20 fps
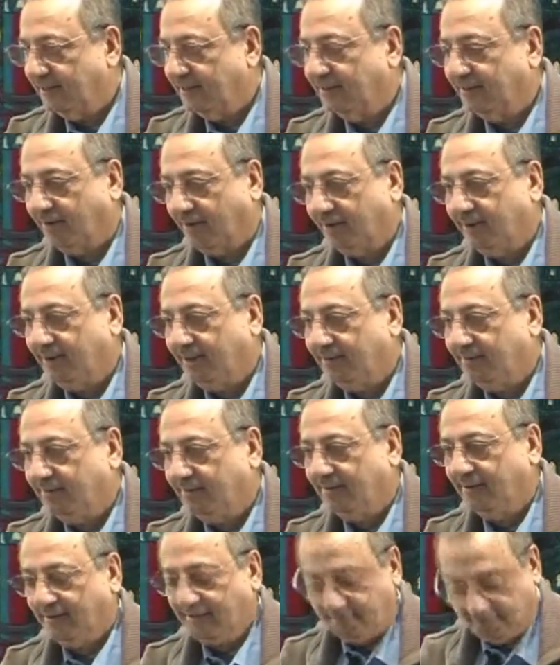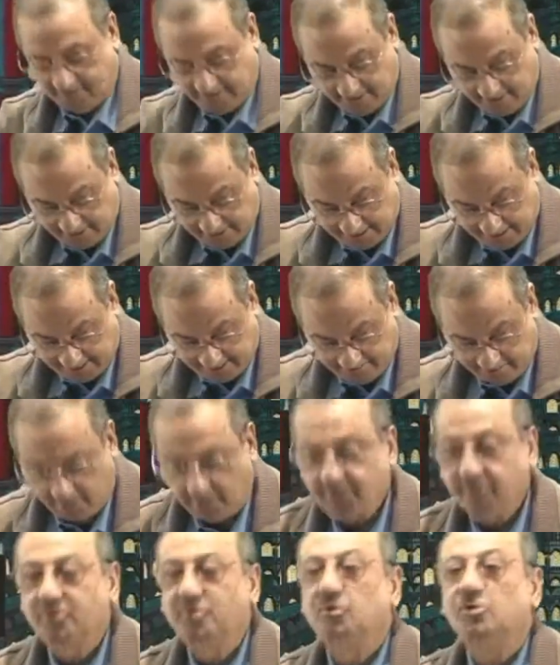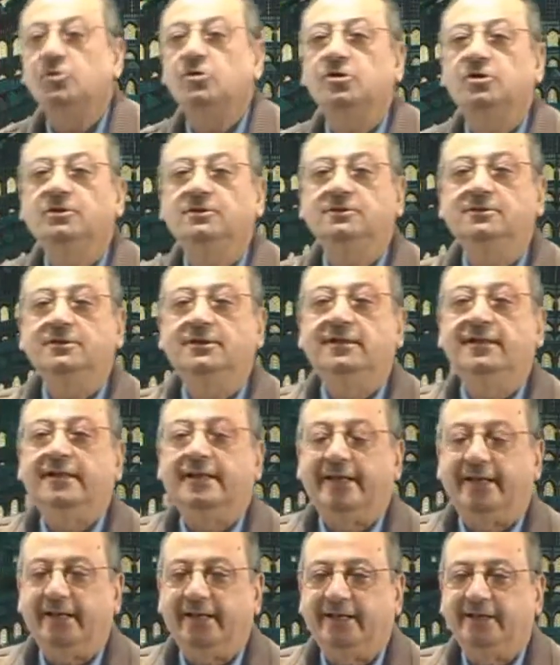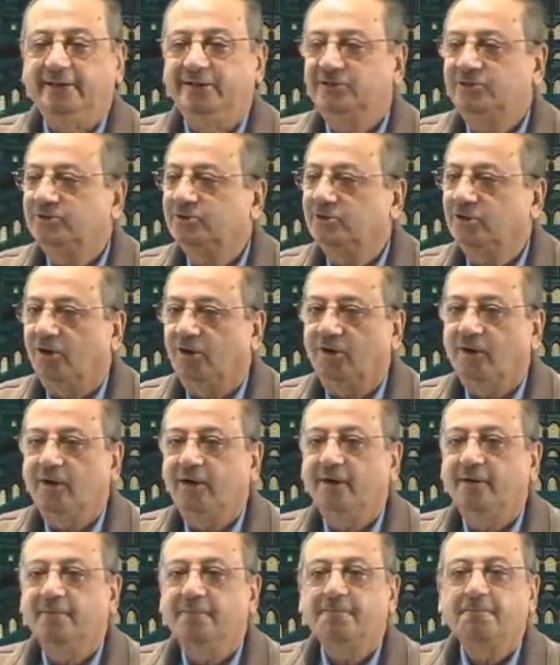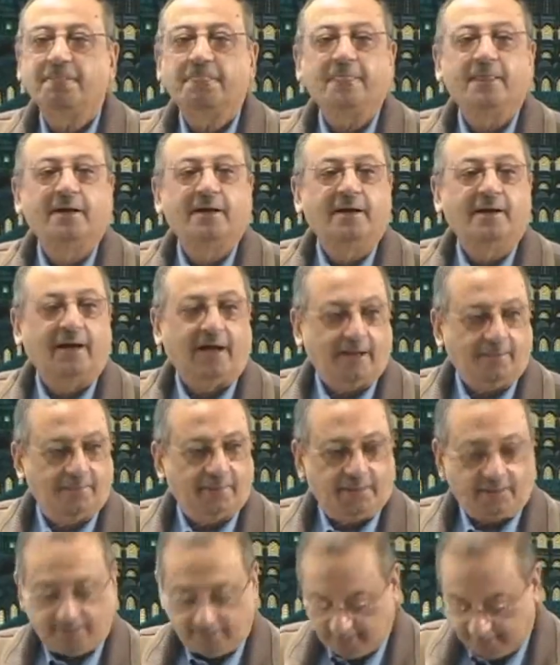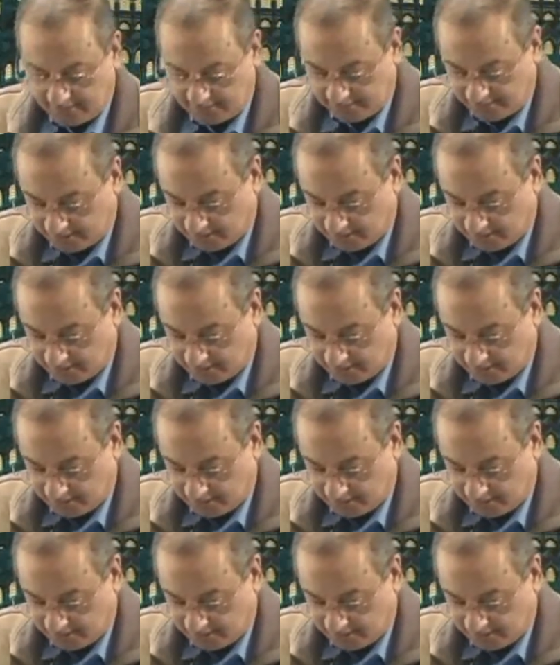Got it? And mamnoon is your khabar.